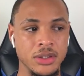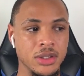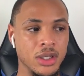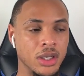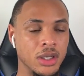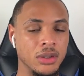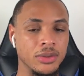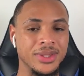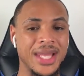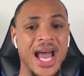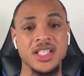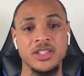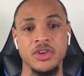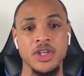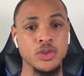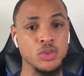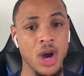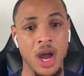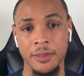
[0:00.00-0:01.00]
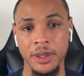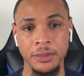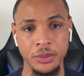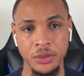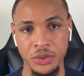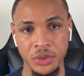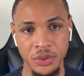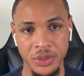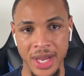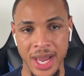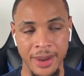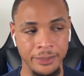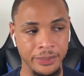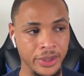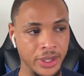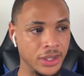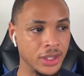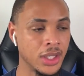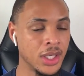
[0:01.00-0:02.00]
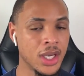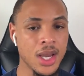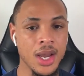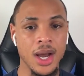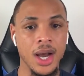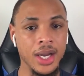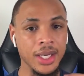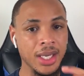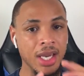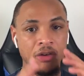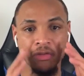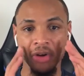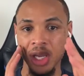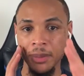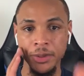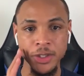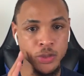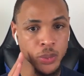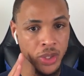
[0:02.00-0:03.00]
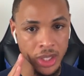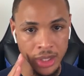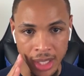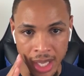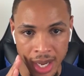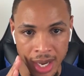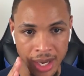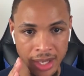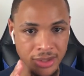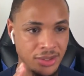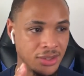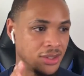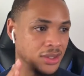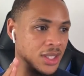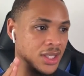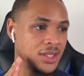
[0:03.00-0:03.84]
So that's the reason why people do that. But again, read between the lines.